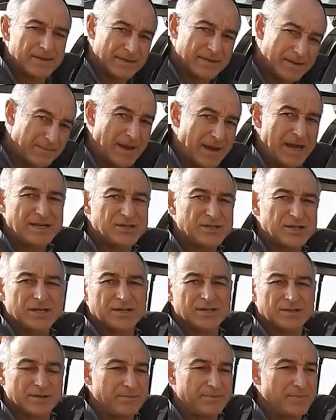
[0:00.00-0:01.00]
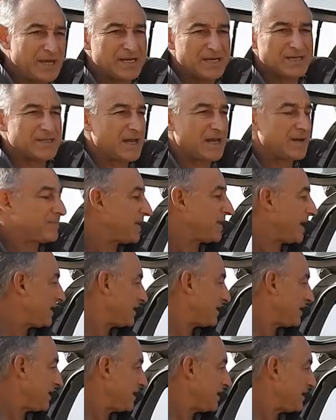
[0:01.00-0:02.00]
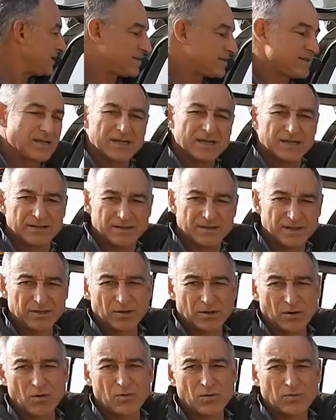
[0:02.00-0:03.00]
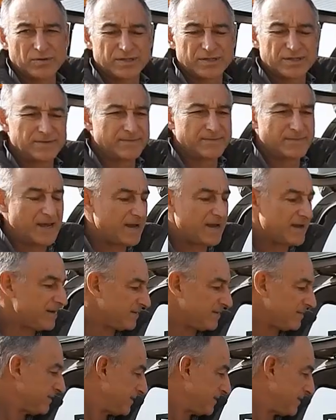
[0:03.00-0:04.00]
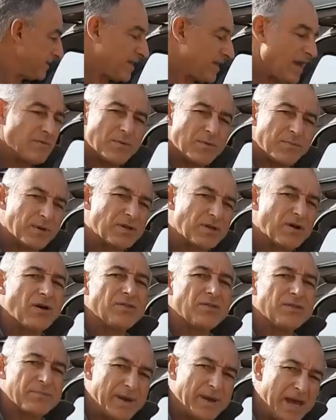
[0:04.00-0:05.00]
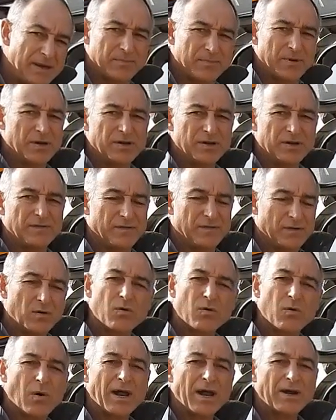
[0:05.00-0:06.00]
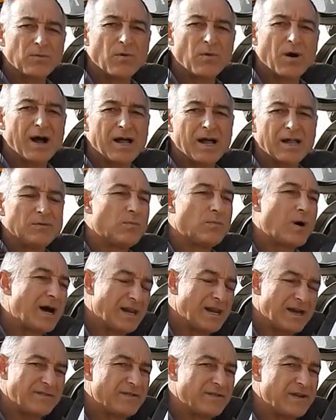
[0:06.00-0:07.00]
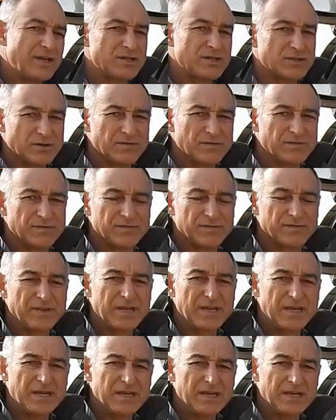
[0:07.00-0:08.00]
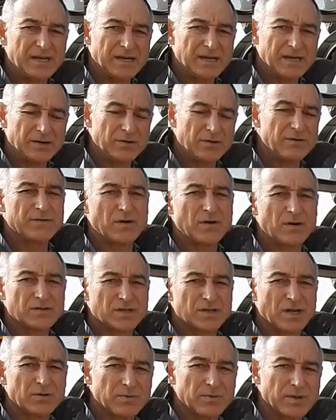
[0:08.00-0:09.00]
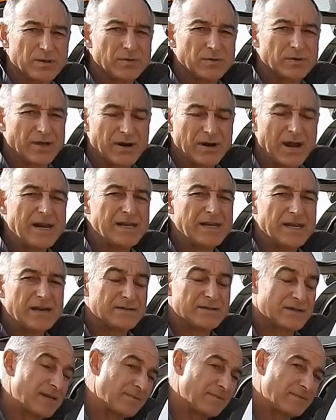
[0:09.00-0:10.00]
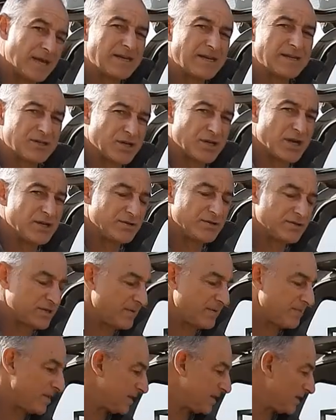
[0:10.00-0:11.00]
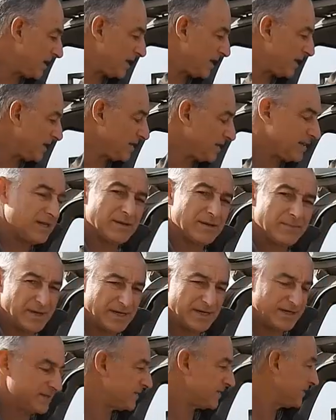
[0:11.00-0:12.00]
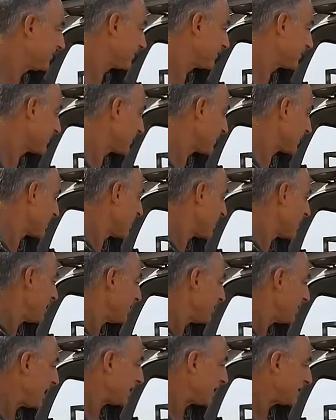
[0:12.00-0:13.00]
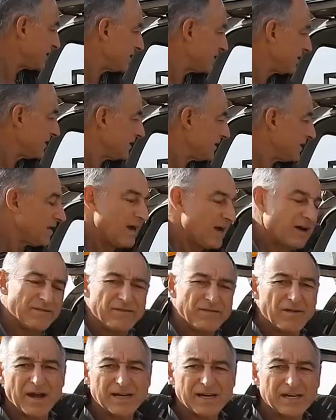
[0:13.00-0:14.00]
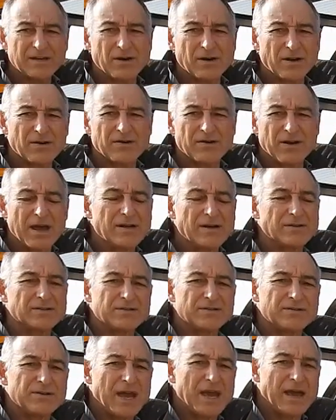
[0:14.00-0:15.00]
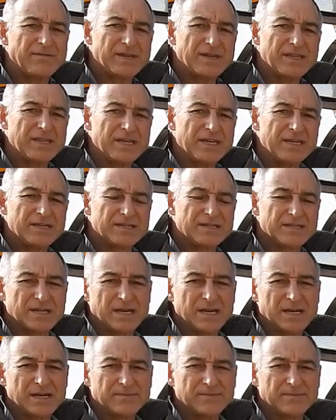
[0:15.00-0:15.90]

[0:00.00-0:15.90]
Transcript: the biggest update is the drawers. Now, they were put on the back burner for quite a while I finished off the roof console with all the radios, and I'm going to show you something there in a minute. But I finally got around to having these